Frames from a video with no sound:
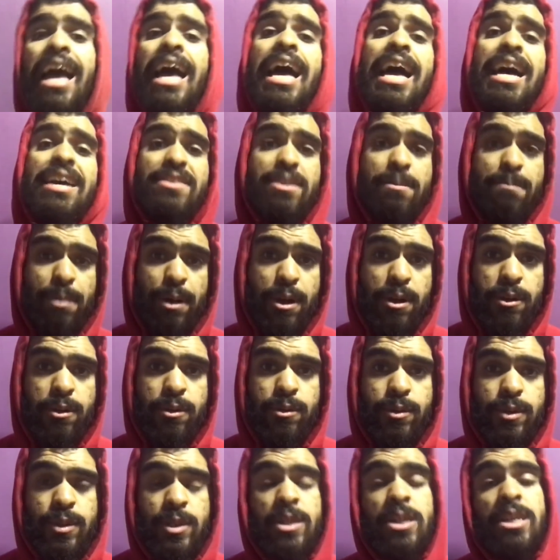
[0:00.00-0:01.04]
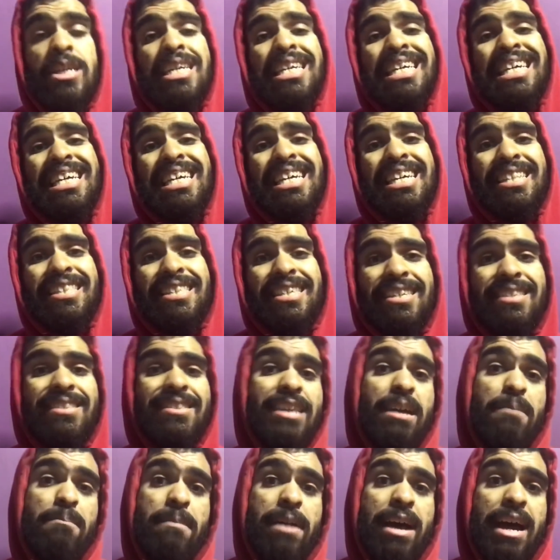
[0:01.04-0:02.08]
As opposed to
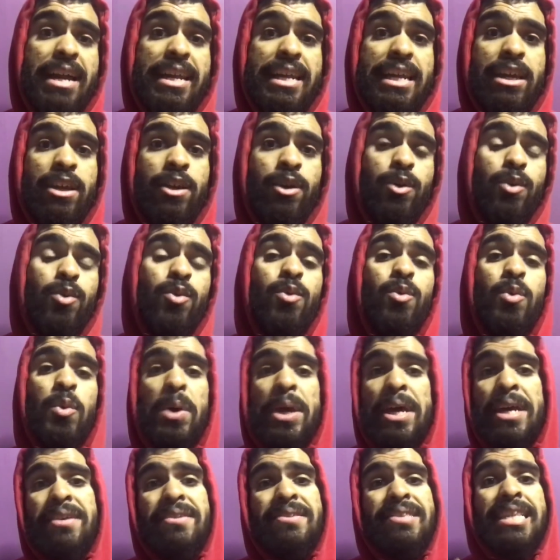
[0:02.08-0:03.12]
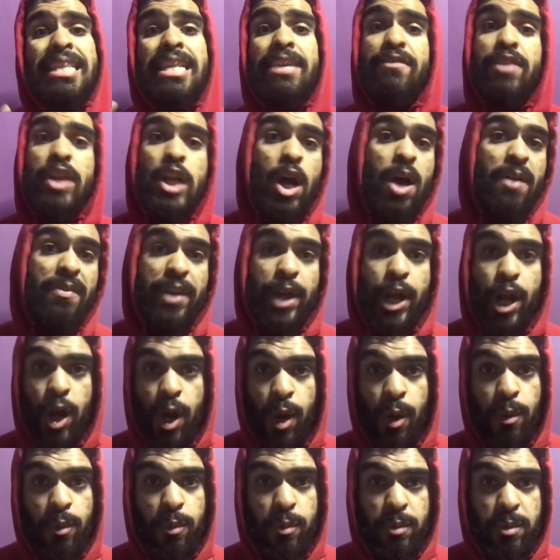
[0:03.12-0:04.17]
somebody who is living on their
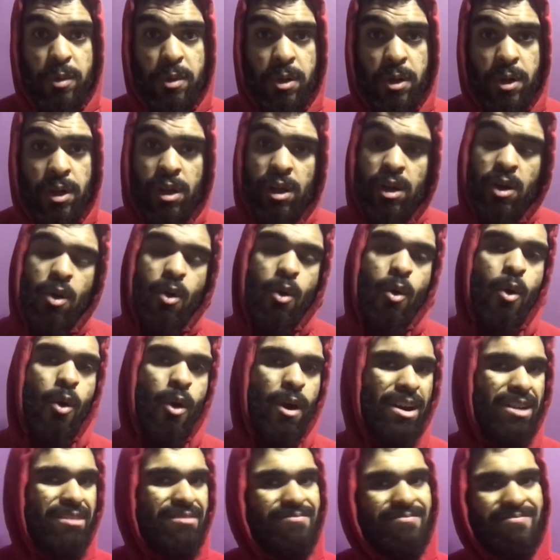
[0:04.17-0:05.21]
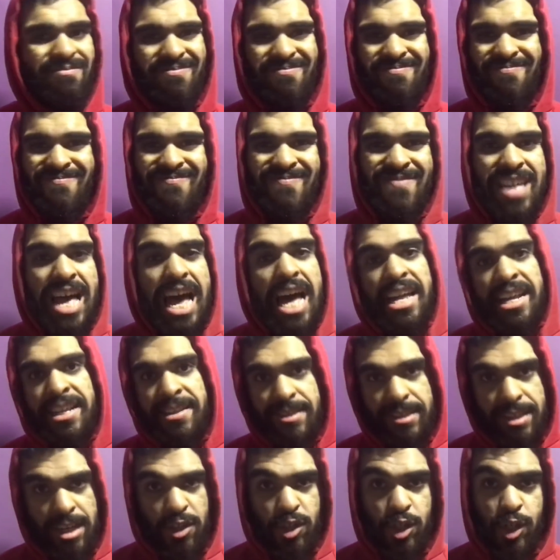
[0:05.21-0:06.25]
own or not in
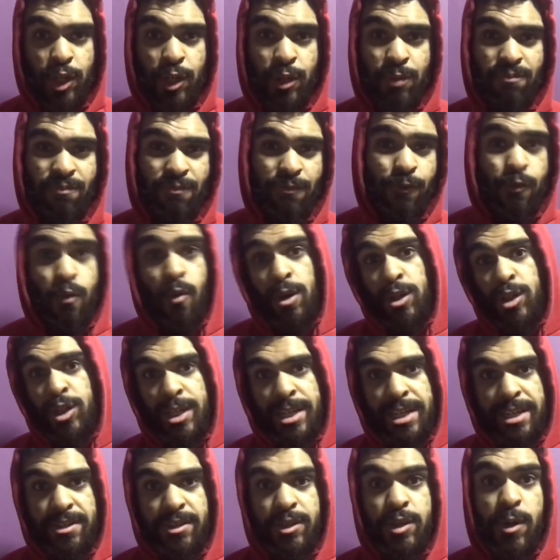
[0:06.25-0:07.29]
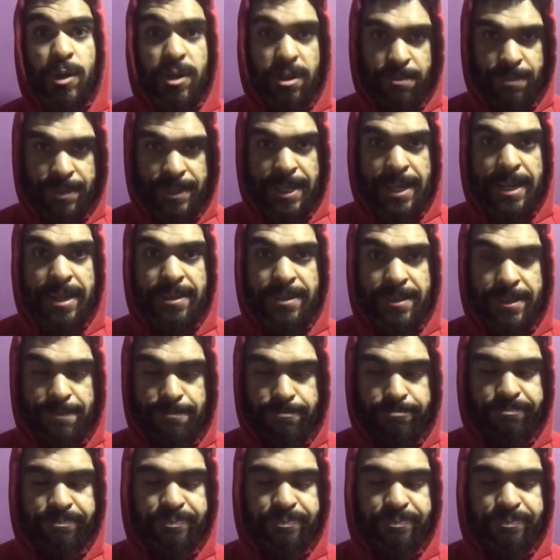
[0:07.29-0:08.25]
such a fortunate circumstance.